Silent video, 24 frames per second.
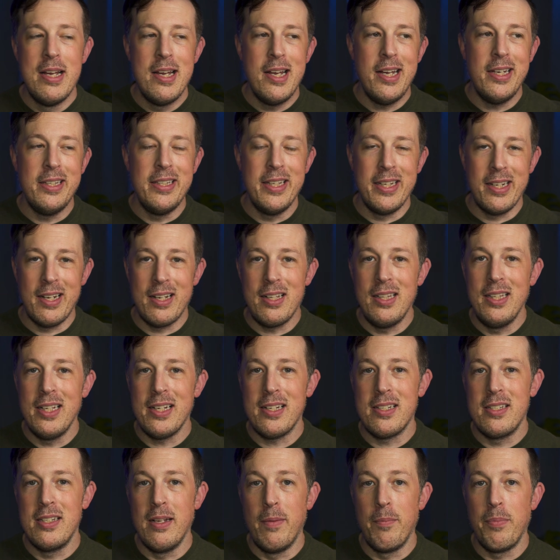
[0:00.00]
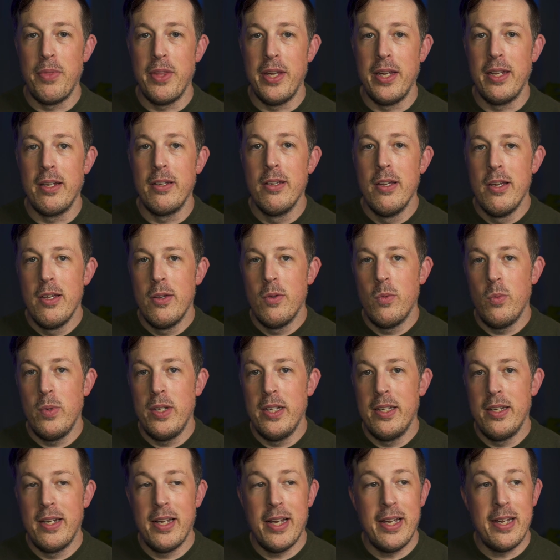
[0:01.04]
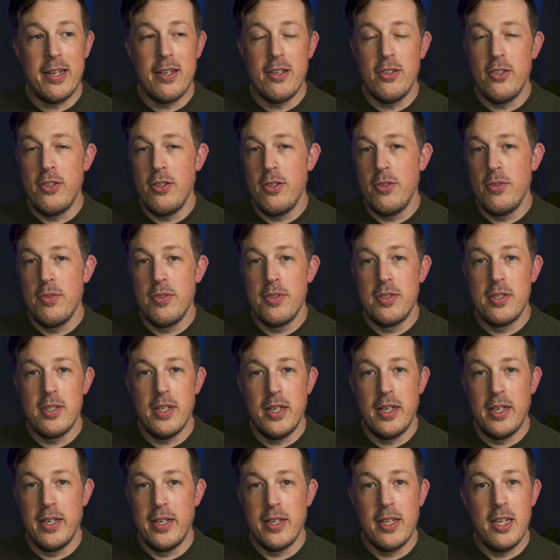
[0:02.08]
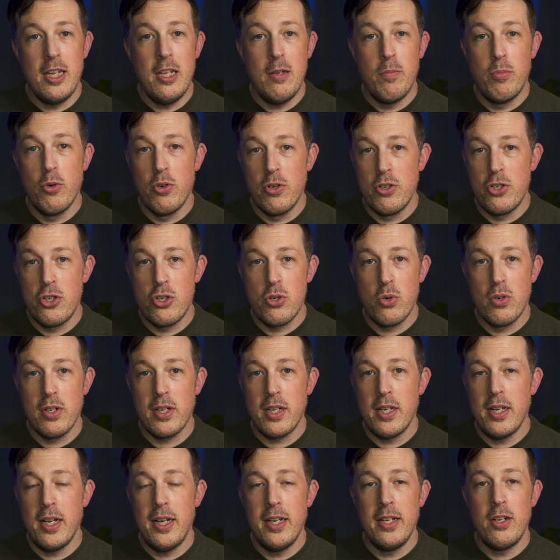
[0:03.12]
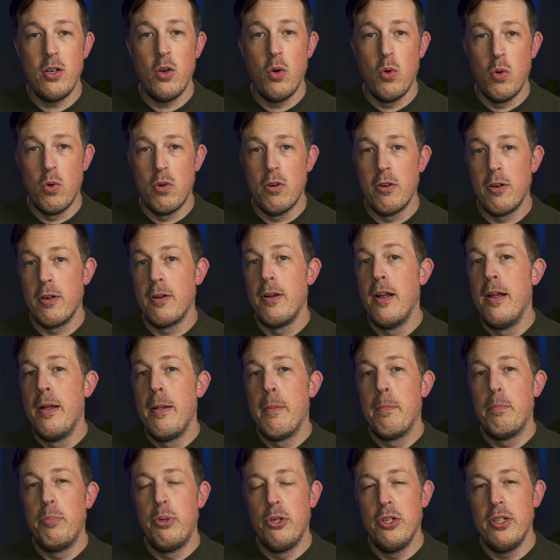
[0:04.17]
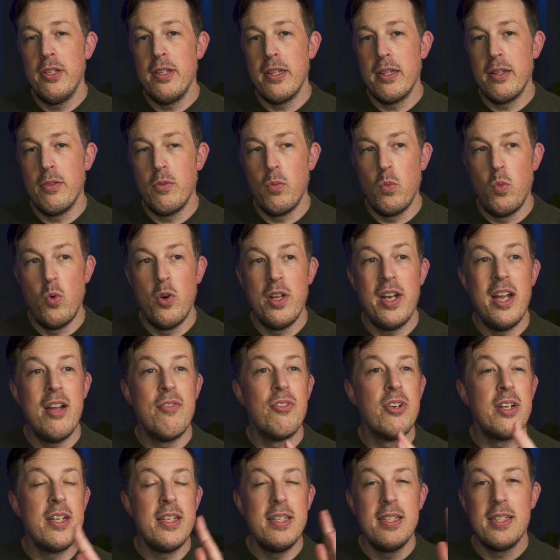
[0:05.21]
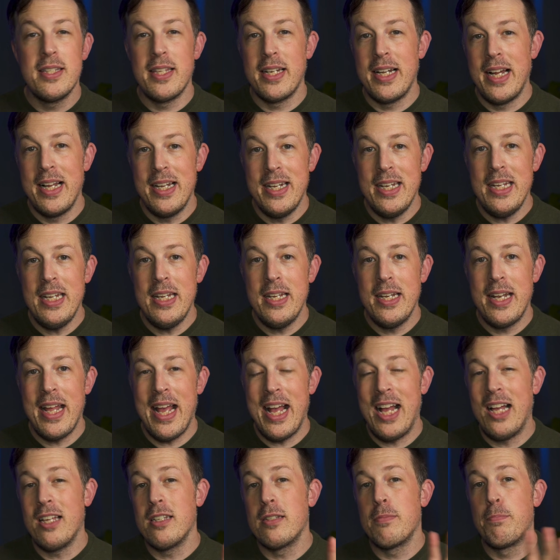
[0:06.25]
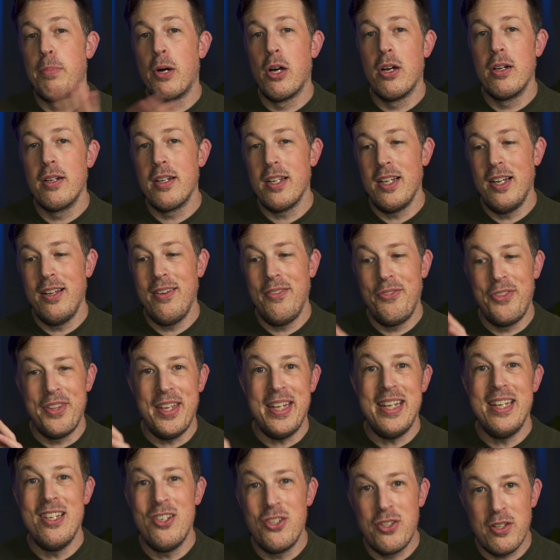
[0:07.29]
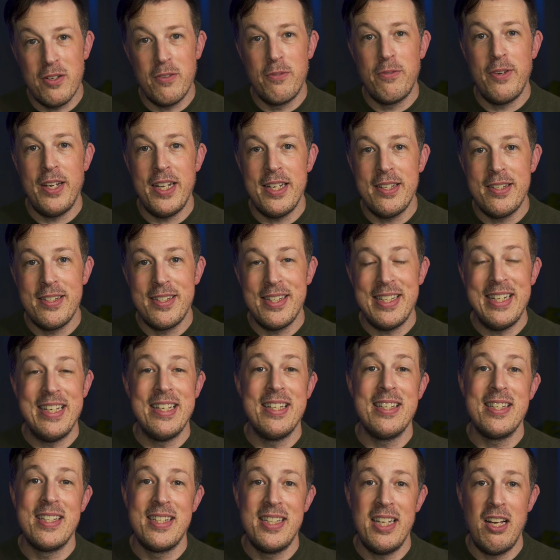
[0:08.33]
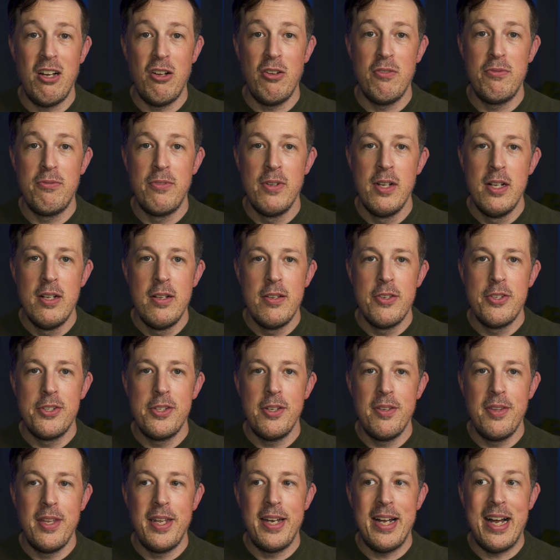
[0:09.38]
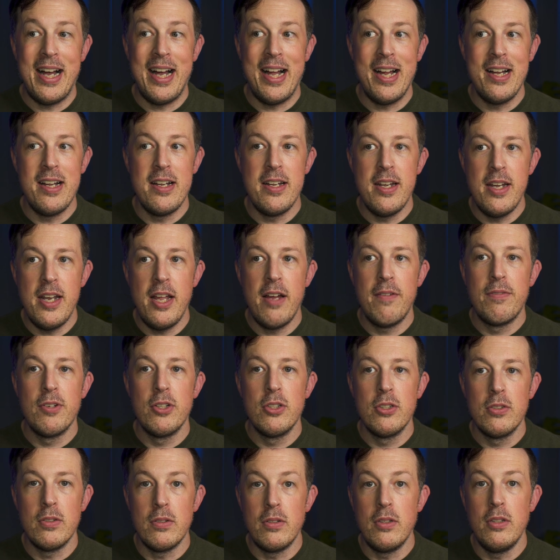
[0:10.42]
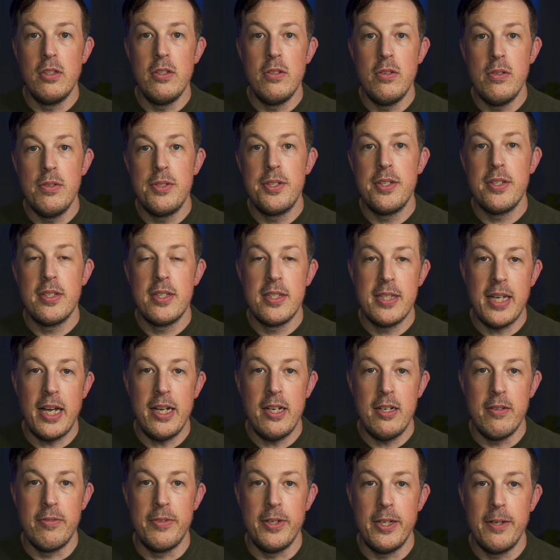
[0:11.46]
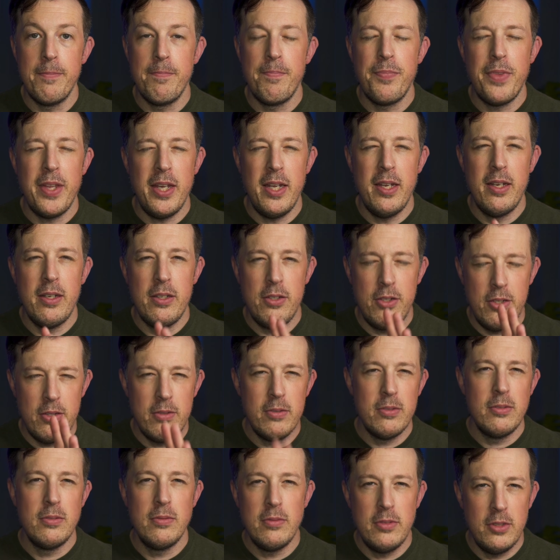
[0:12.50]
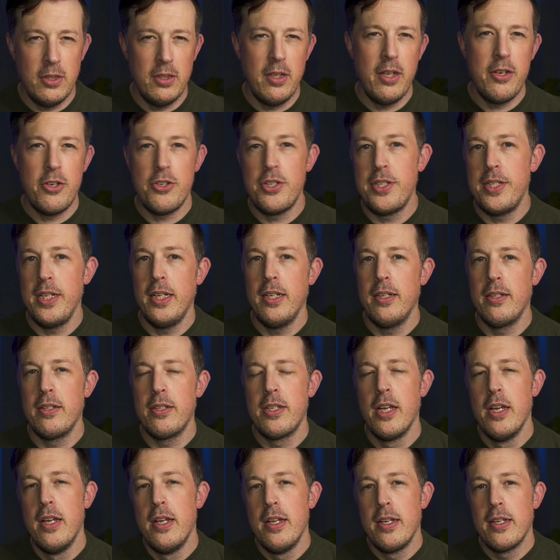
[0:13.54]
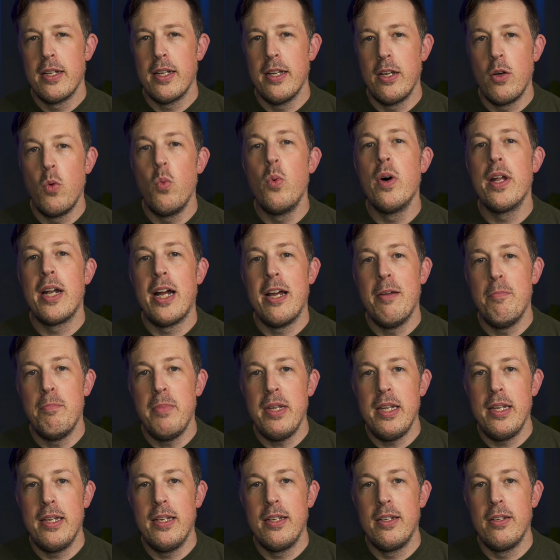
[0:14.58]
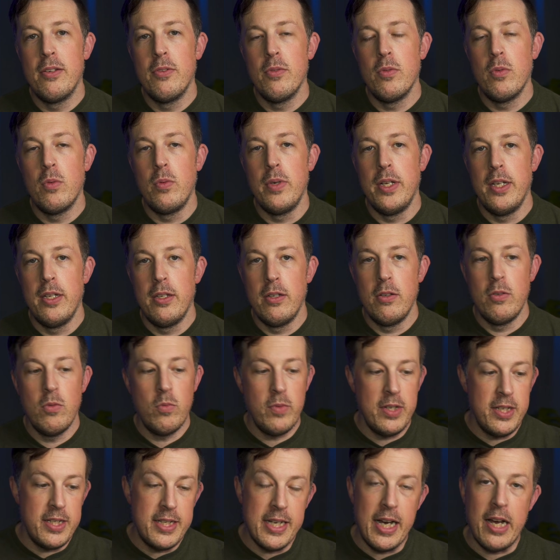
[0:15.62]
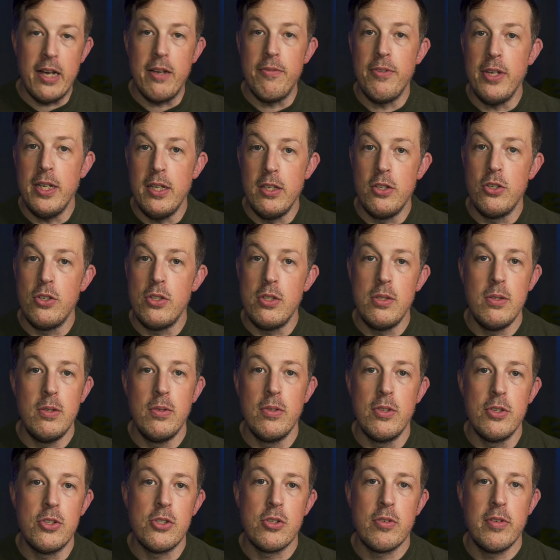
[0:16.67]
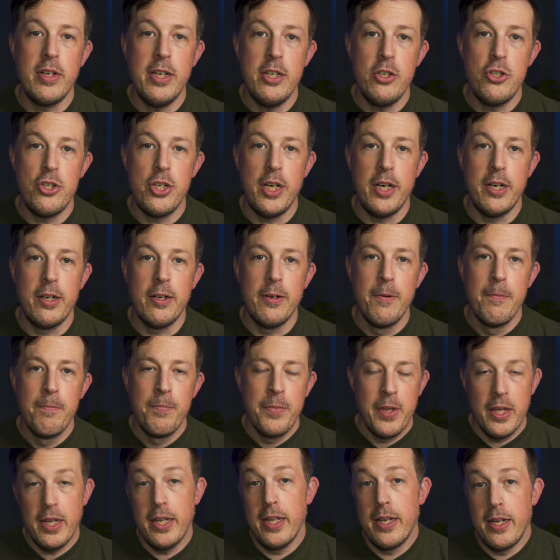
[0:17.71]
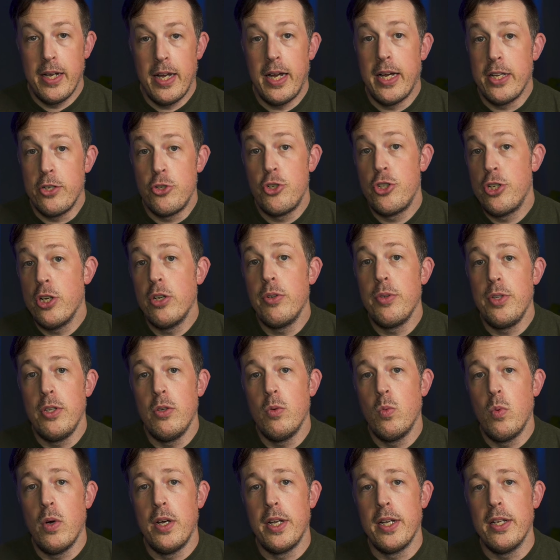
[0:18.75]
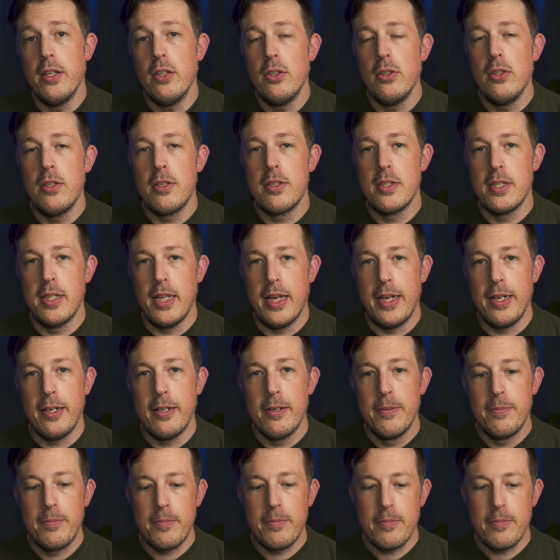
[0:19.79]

and then click something when I could use a keyboard shortcut or put whatever it is that I need as part of the interface itself so that I never lose sight of it. And you'll understand kind of what I mean when we dive into the screen share and I show you what it looks like.